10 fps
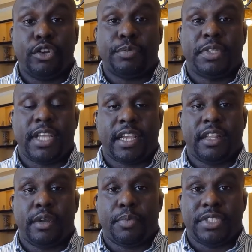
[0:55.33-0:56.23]

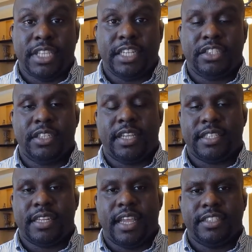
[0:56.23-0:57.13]
particular procedures and
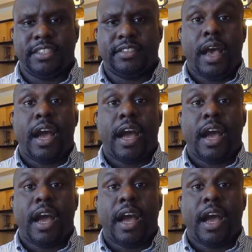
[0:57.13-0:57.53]
destinations.